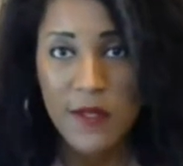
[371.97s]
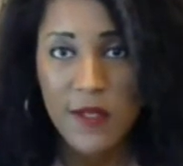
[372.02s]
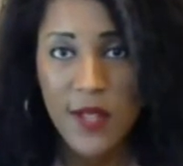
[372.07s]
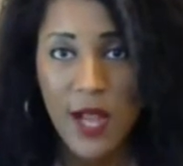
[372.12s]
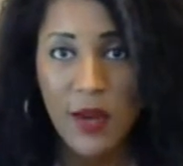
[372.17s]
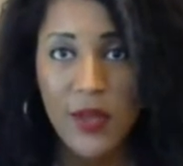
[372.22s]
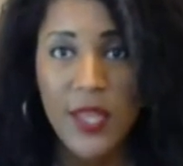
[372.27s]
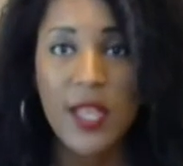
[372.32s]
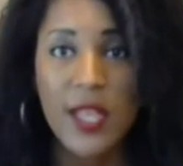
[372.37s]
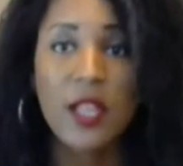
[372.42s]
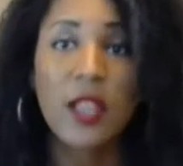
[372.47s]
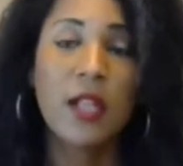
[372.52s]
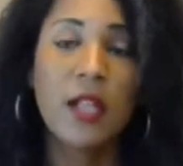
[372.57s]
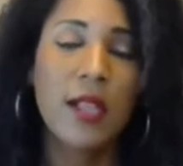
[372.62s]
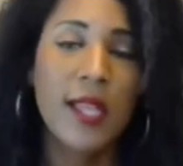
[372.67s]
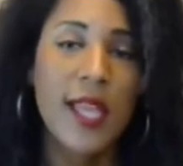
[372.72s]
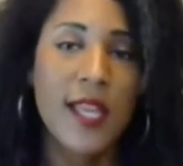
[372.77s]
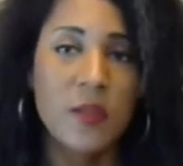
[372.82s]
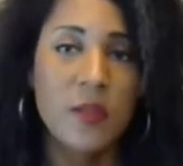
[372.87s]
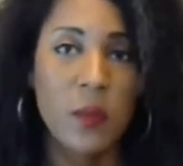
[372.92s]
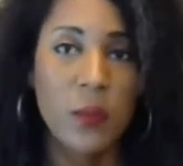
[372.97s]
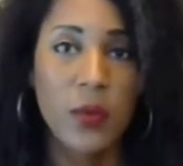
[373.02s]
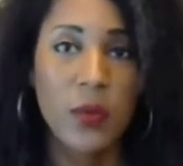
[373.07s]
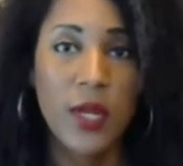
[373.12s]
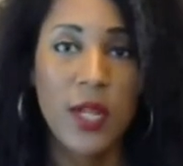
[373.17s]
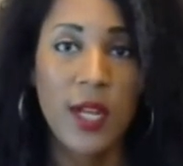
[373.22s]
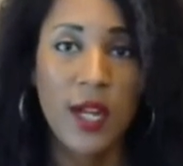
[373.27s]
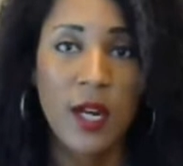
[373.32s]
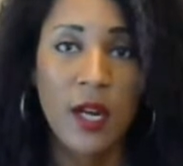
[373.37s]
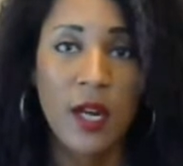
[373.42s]
Now, he clearly has been put
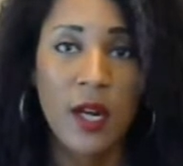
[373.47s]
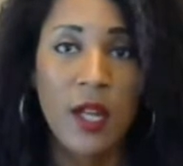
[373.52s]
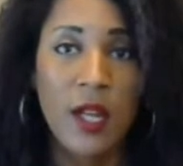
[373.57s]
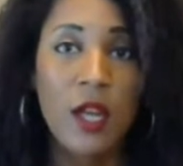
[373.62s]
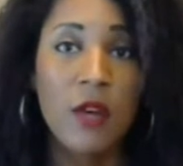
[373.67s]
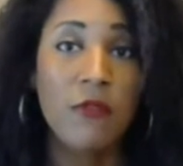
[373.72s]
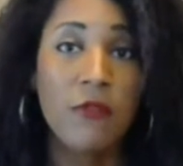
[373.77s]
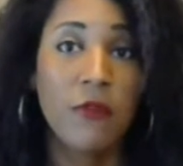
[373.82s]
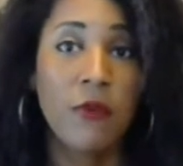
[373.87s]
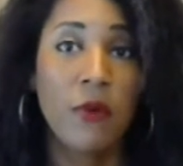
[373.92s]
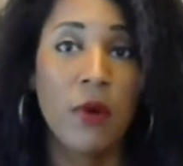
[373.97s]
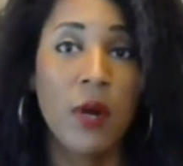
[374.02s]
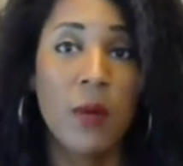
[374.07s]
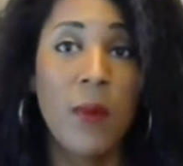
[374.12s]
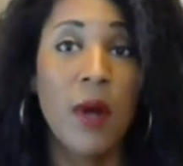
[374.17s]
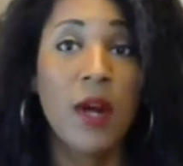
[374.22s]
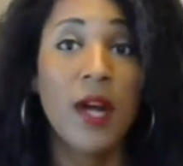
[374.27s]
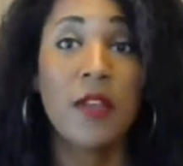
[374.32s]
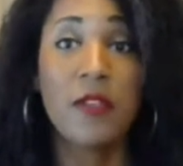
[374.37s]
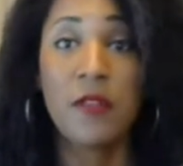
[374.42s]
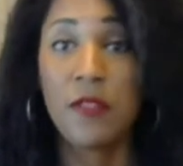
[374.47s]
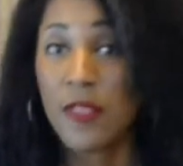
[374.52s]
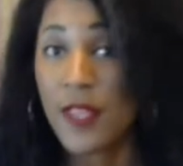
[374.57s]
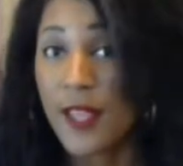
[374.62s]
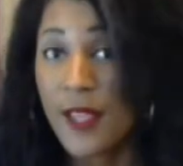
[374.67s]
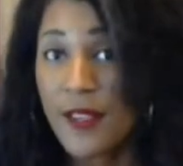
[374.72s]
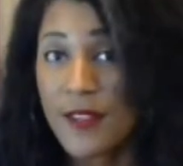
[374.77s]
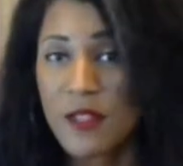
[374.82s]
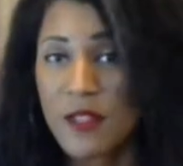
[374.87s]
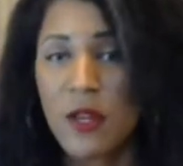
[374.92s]
here for, among other
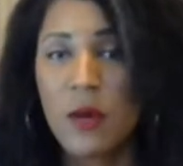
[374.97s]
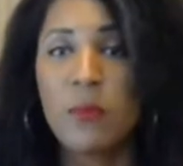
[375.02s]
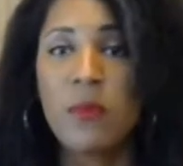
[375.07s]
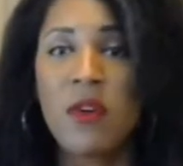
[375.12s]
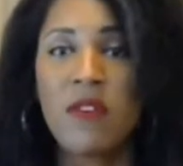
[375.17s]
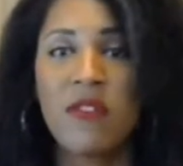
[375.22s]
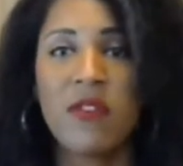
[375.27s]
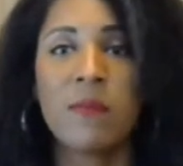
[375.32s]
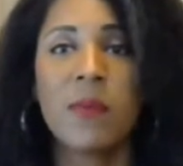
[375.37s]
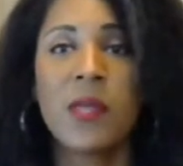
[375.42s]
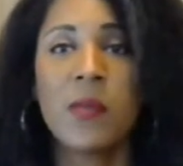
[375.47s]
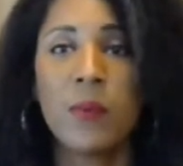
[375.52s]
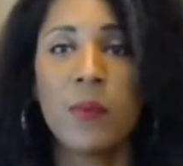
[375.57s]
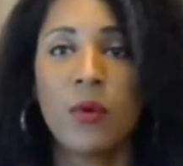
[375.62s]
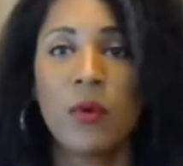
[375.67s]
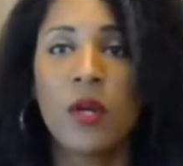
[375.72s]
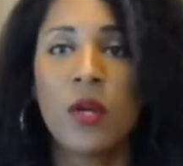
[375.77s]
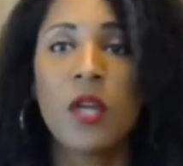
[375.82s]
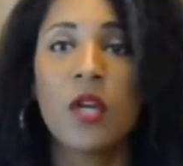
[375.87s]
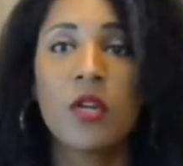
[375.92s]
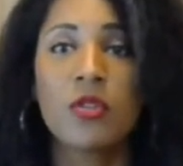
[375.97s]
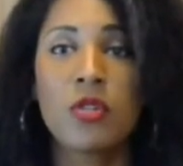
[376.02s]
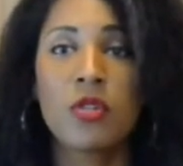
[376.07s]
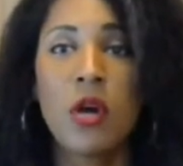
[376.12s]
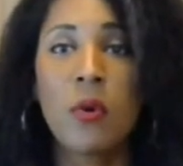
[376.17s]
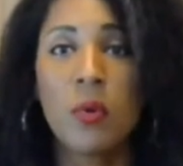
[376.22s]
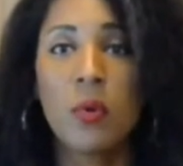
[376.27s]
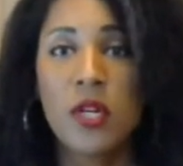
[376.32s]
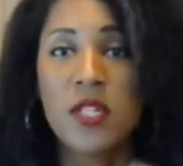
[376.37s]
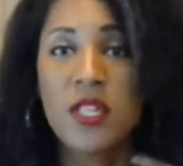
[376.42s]
things, moving people
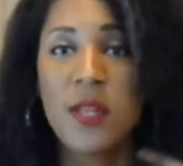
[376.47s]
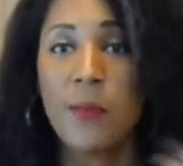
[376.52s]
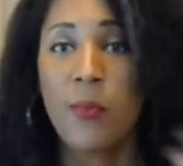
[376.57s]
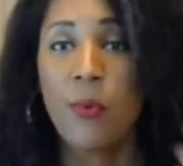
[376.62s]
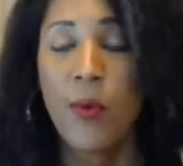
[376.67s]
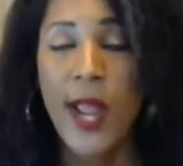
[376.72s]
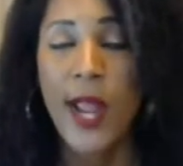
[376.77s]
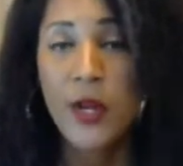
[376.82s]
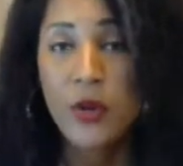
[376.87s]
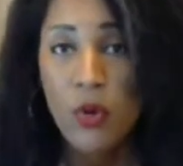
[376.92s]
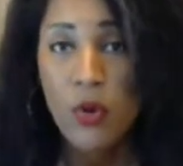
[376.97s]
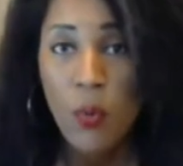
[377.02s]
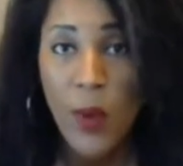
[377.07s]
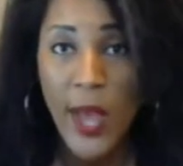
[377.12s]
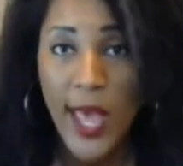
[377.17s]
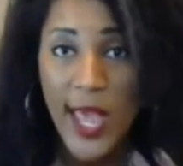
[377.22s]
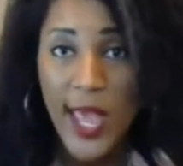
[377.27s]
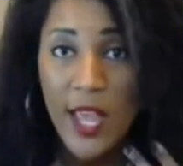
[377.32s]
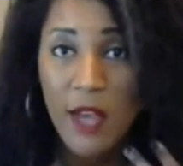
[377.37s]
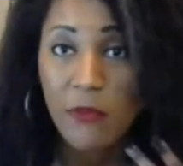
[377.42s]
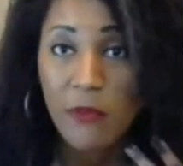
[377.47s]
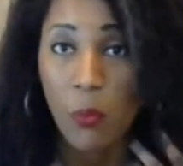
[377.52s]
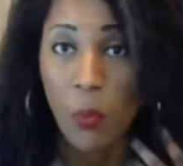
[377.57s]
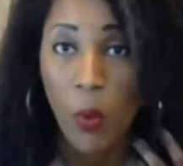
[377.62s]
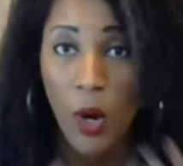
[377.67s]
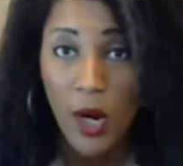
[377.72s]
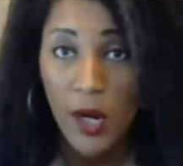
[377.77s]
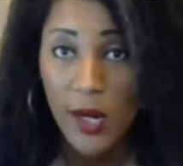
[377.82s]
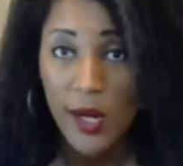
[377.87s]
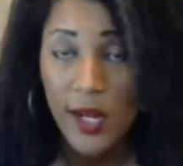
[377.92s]
towards a brand new way of
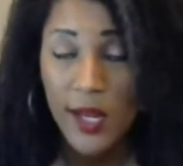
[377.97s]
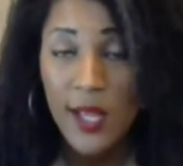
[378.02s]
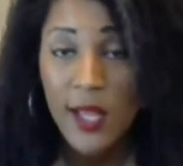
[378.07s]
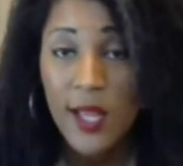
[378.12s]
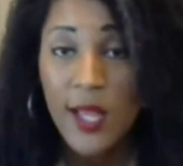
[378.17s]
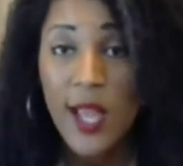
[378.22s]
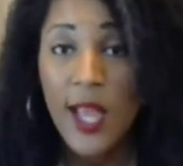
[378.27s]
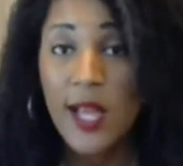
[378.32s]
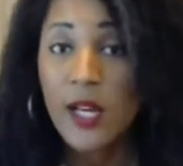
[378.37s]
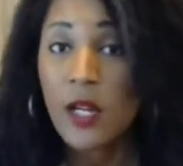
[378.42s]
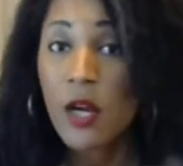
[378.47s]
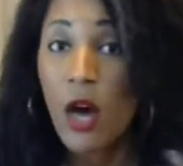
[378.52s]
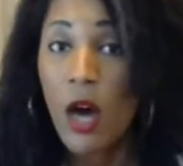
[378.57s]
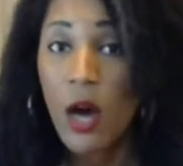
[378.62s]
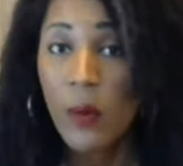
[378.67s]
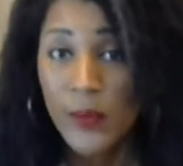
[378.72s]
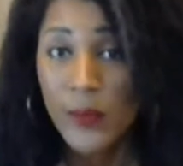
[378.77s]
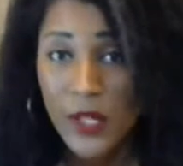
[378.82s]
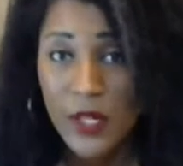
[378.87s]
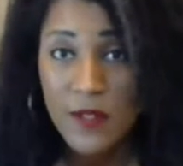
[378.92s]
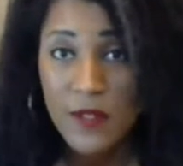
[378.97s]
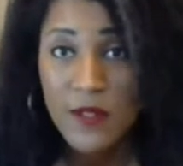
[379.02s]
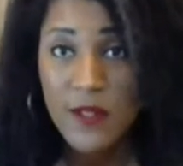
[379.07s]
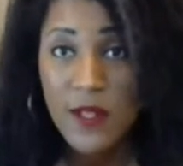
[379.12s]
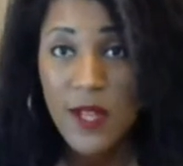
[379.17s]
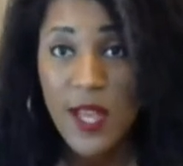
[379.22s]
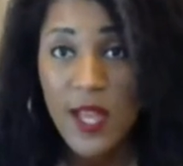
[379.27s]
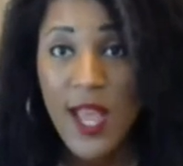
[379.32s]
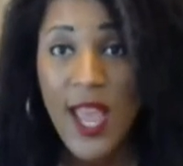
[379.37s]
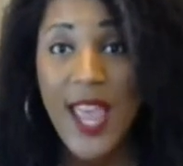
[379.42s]
work and commerce
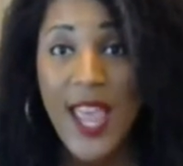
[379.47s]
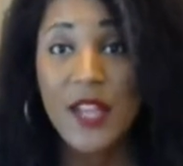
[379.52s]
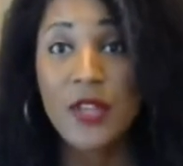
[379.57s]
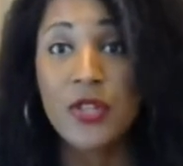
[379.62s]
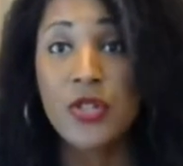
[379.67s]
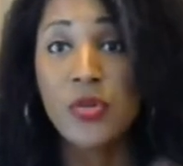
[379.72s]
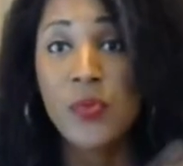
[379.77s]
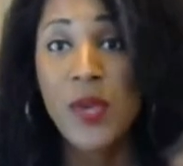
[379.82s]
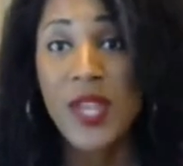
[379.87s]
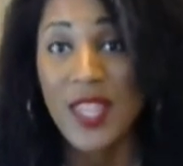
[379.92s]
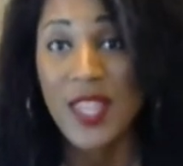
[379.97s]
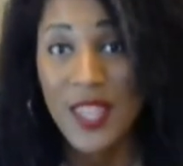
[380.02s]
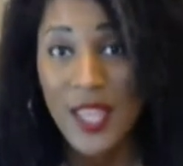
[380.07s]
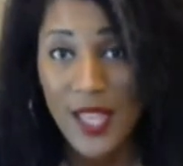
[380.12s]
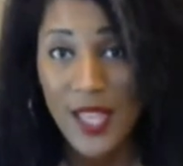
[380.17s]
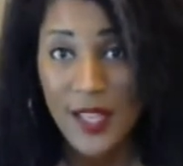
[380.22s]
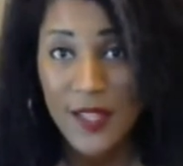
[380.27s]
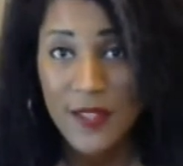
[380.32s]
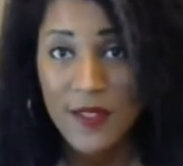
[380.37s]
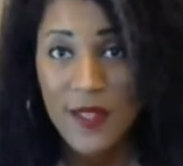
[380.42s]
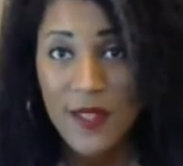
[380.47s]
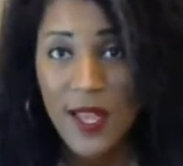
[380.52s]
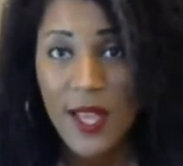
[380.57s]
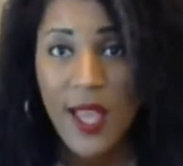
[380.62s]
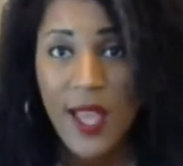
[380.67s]
and doing things.